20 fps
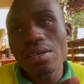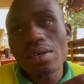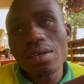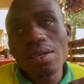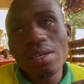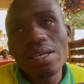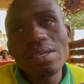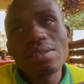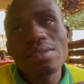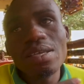
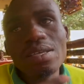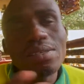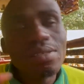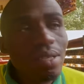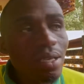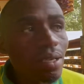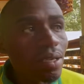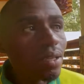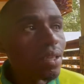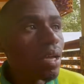Like they
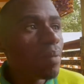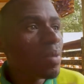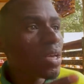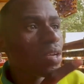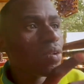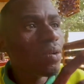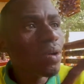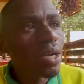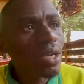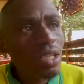say, they're
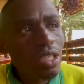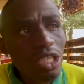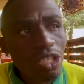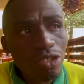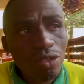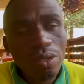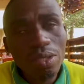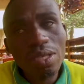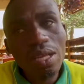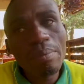making
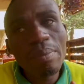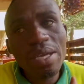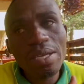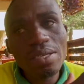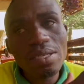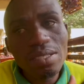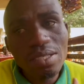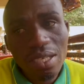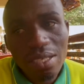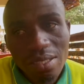organizations, they're
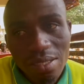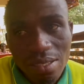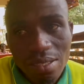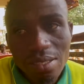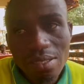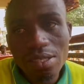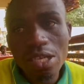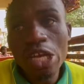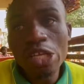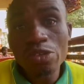making
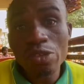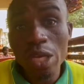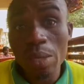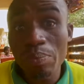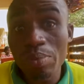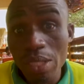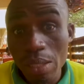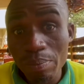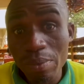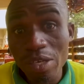charities to help
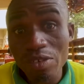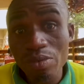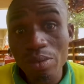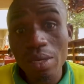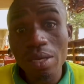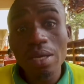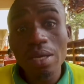the Batwa.